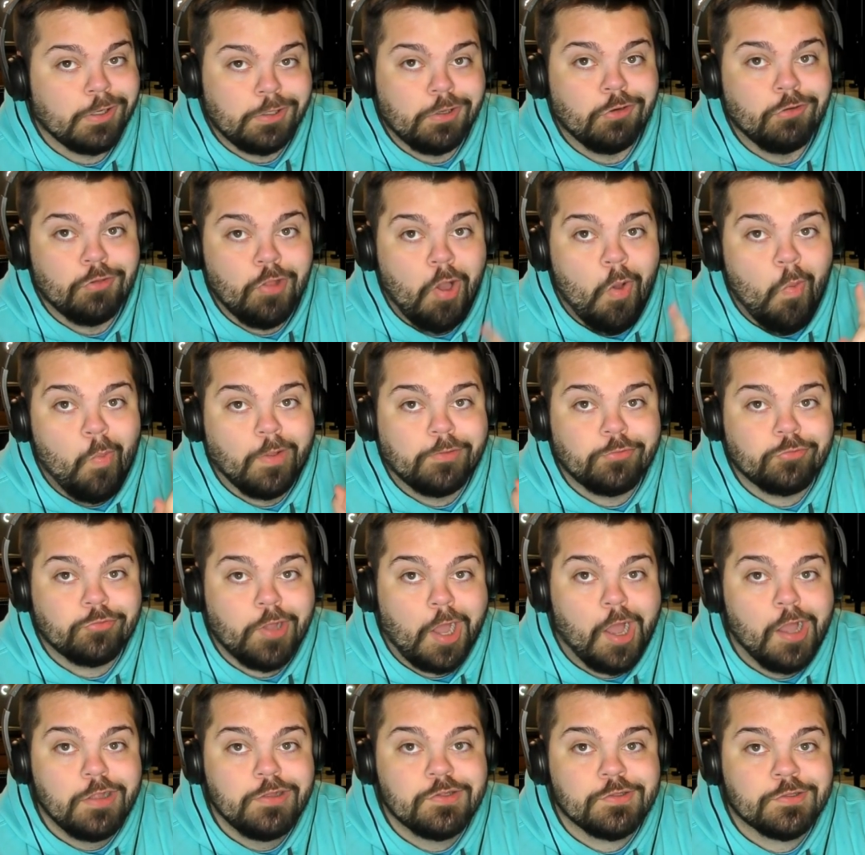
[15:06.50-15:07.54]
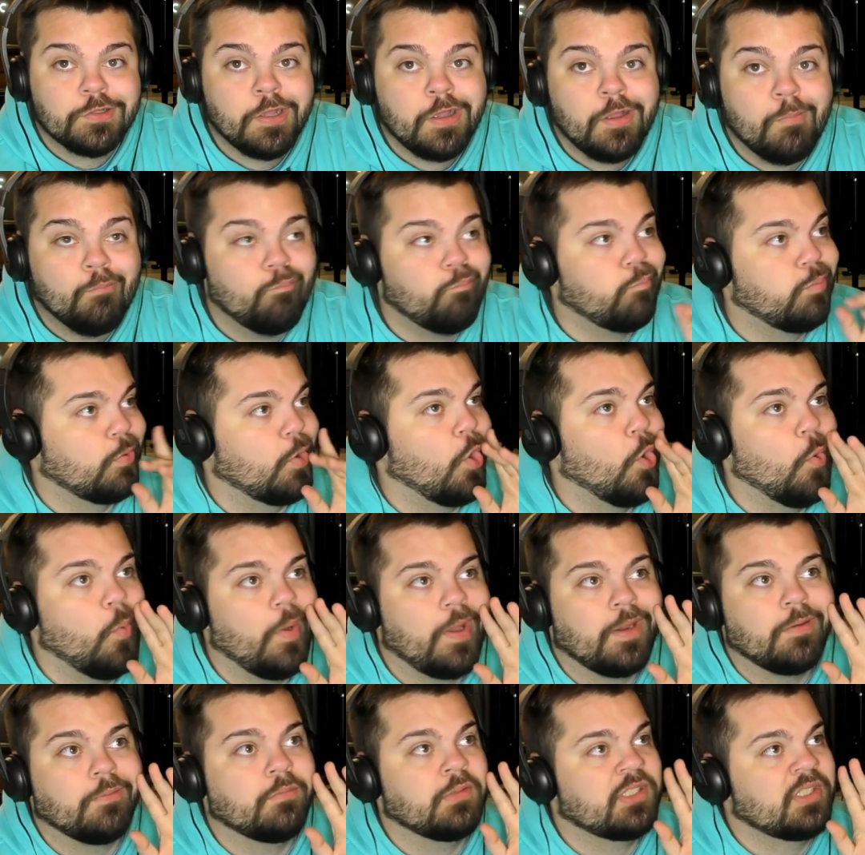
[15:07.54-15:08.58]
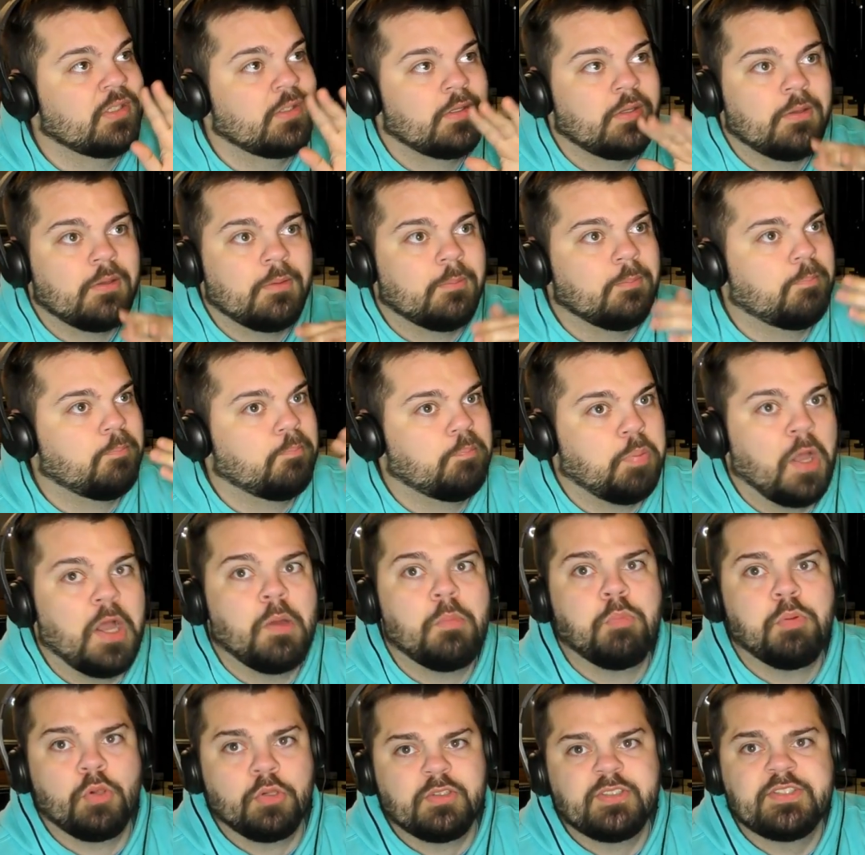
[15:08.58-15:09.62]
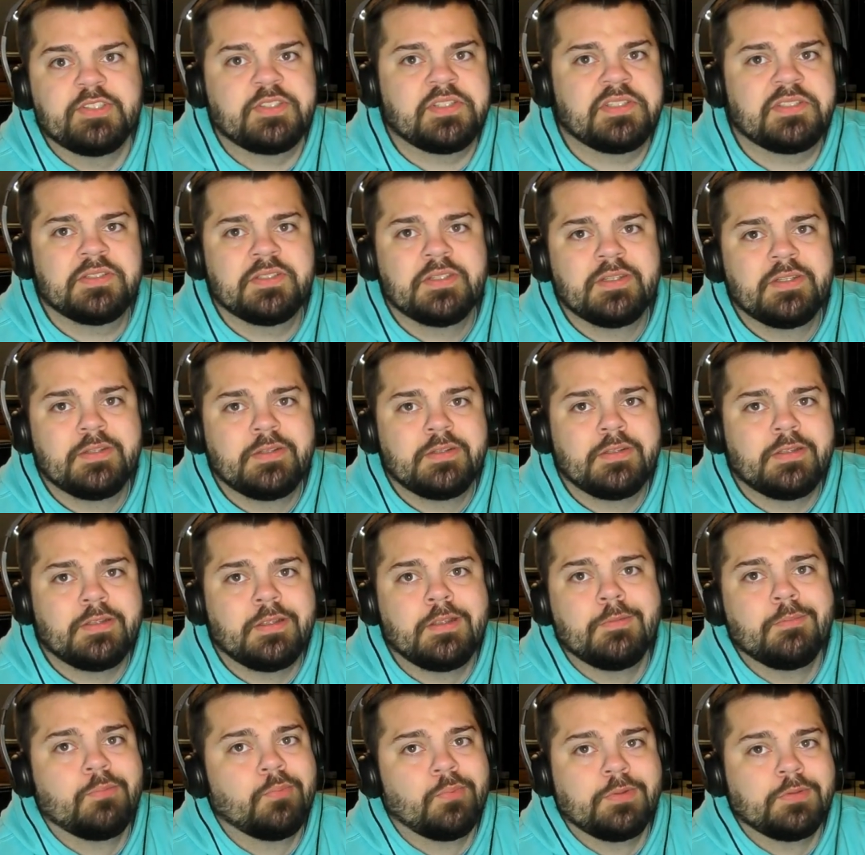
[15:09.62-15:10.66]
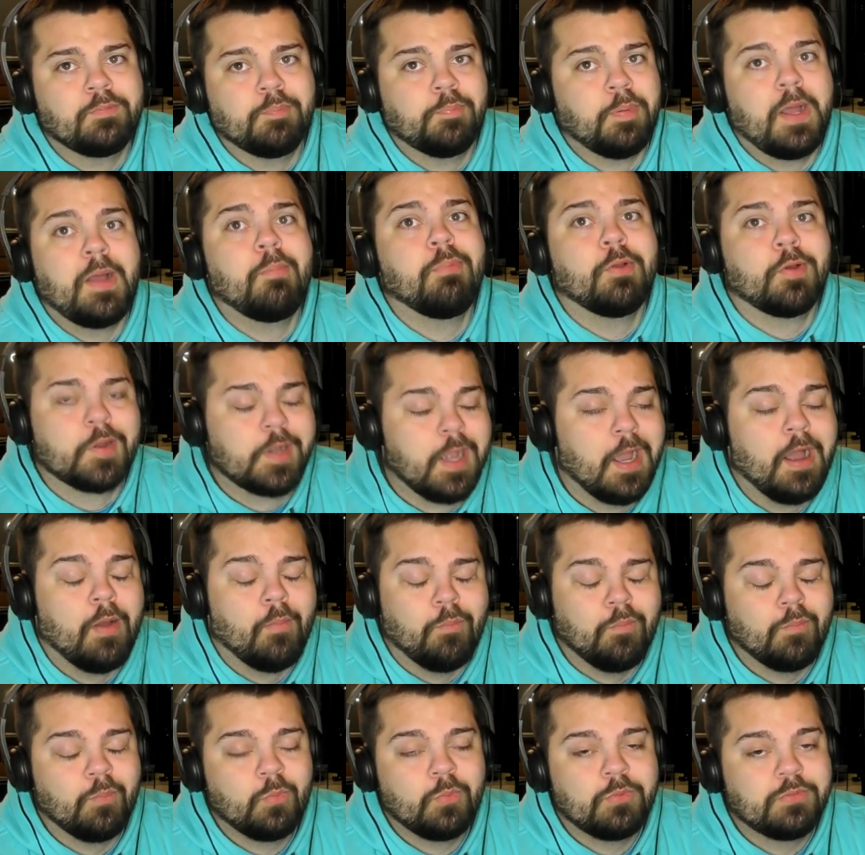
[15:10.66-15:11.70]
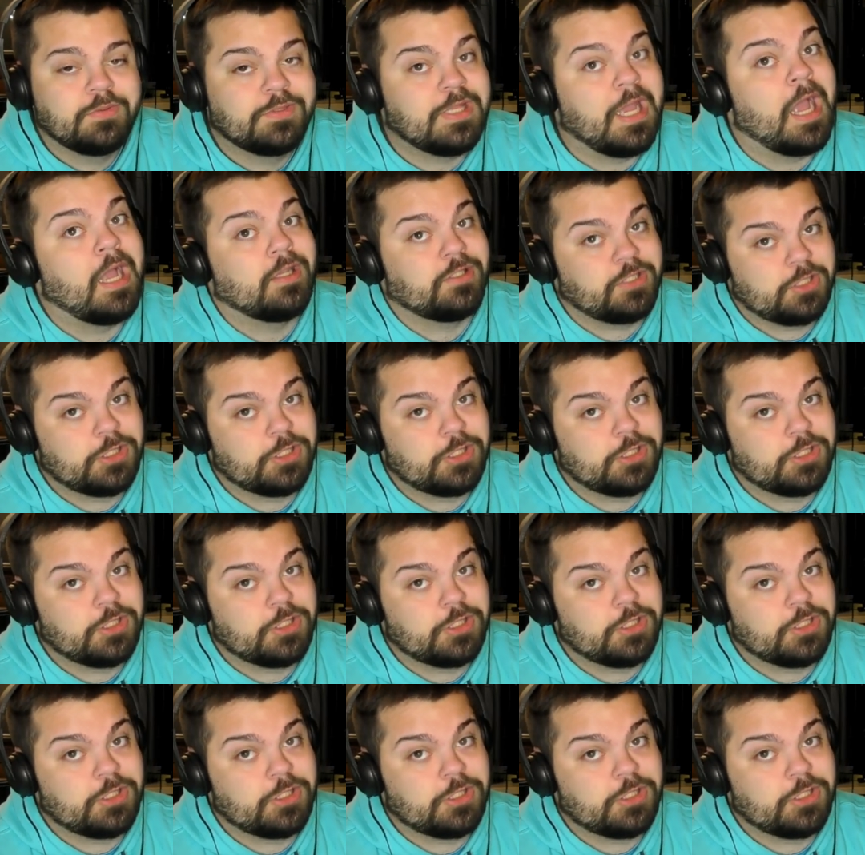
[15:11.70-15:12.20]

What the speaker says: you know what does? Blowing bubbles and with bubble gum. That's